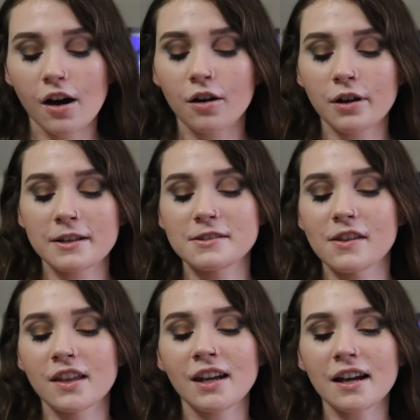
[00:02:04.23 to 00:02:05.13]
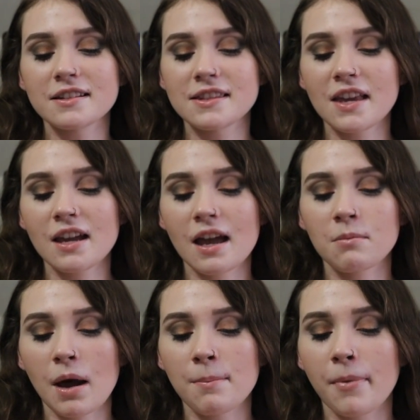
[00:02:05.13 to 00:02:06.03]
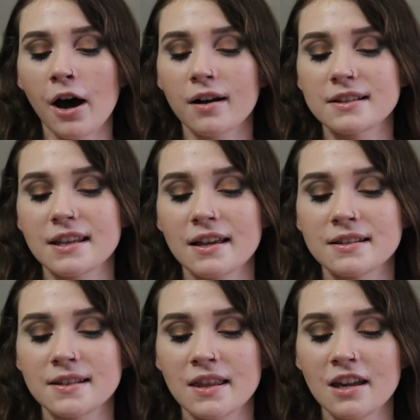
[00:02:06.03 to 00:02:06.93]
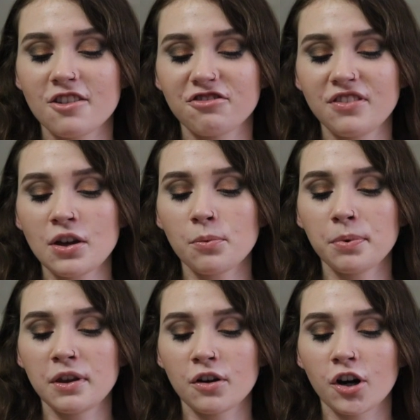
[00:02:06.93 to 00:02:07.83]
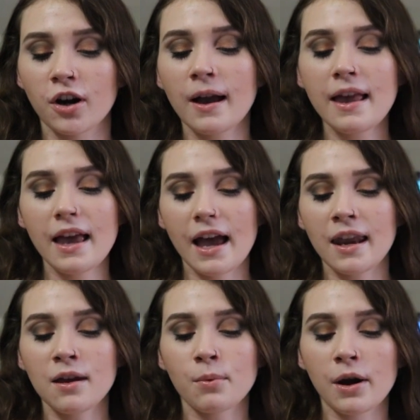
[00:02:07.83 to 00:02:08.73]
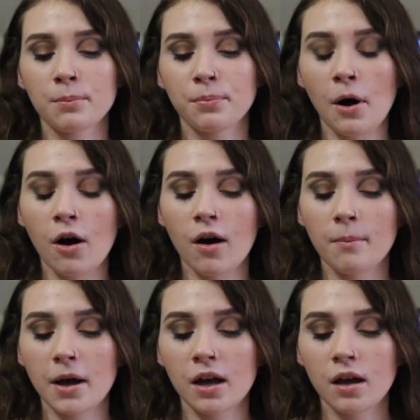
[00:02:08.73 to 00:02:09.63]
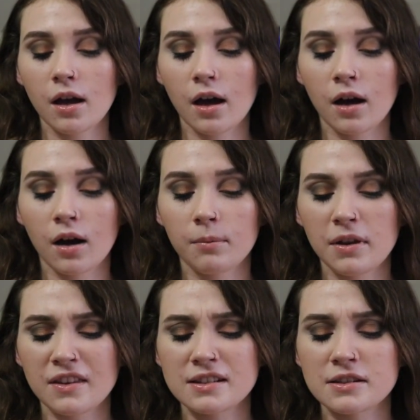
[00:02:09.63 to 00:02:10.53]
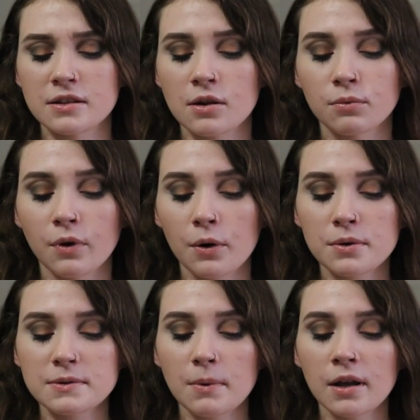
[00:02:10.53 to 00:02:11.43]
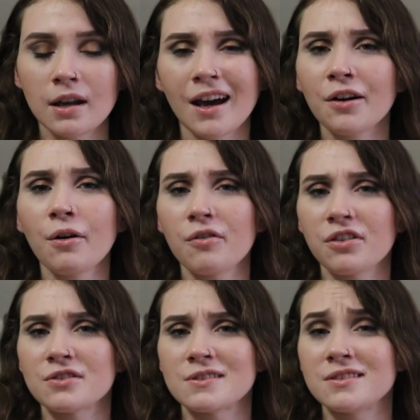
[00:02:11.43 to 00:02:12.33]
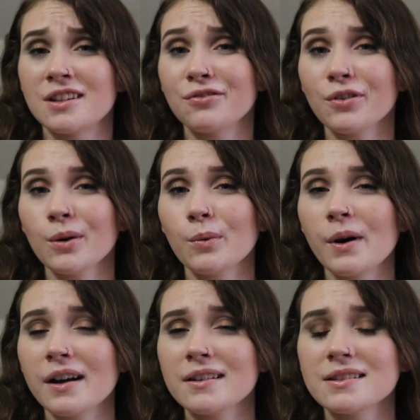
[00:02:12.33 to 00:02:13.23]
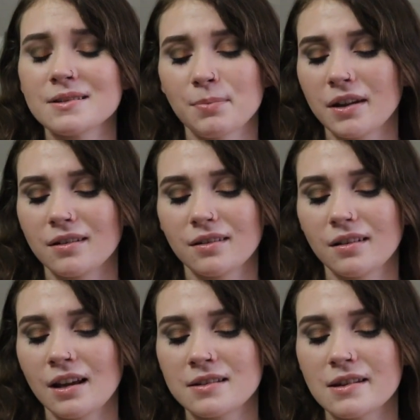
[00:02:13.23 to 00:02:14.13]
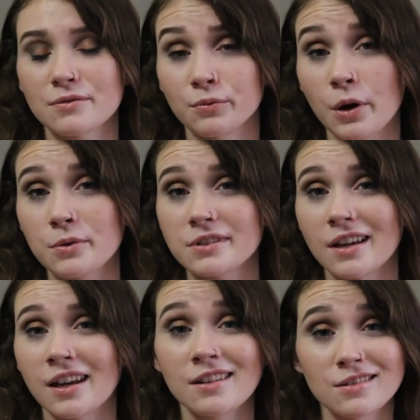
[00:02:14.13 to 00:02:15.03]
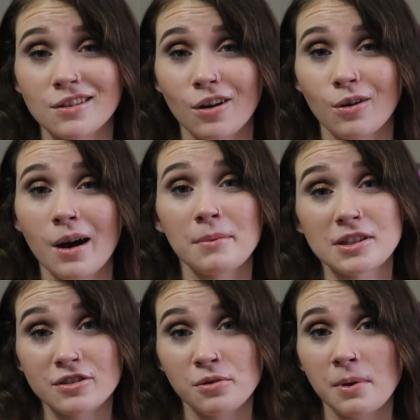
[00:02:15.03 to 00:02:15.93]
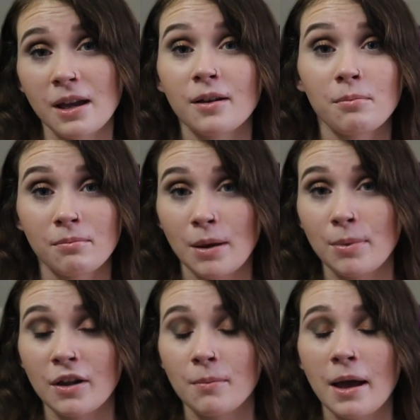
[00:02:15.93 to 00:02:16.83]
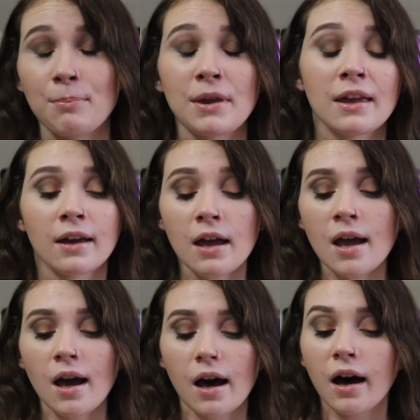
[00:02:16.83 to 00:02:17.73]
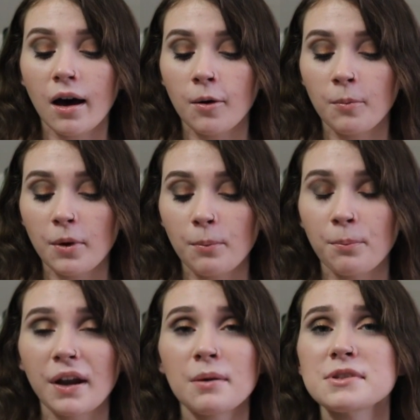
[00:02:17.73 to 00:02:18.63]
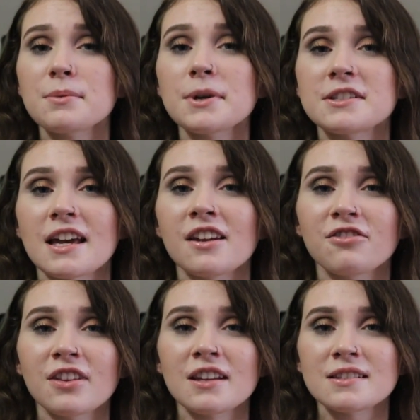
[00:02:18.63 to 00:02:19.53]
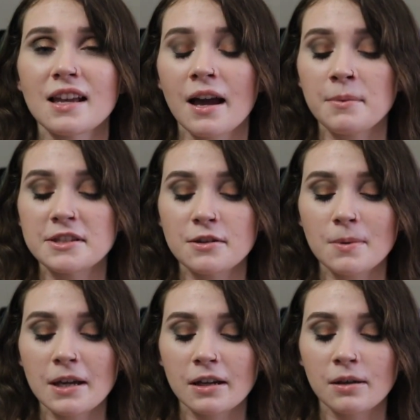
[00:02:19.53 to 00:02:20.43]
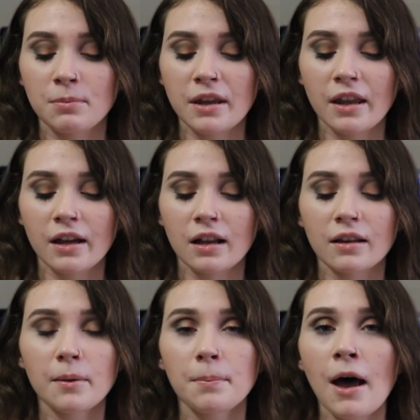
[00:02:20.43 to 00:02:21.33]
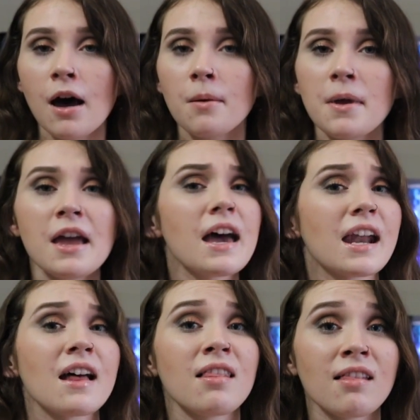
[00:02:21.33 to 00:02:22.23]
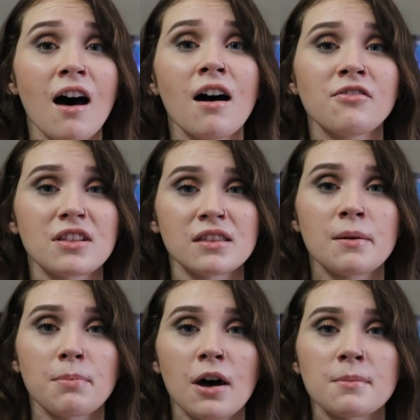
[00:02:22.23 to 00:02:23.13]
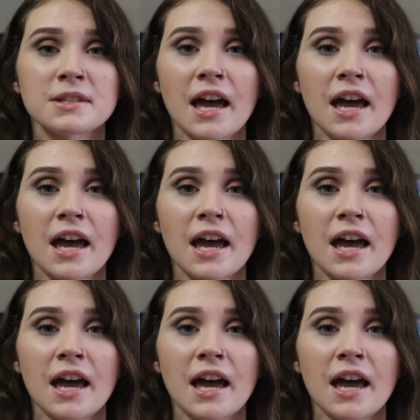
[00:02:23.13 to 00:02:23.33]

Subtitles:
Alright, so the next thing in my box is the Feel Pure Anywhere Balm, and this is the rose one. I don't know if there's different ones, but it says rose on it, so I'm assuming maybe there might be. But I'm super excited for this. I'm assuming it could be like a lip balm, and I love lip balms.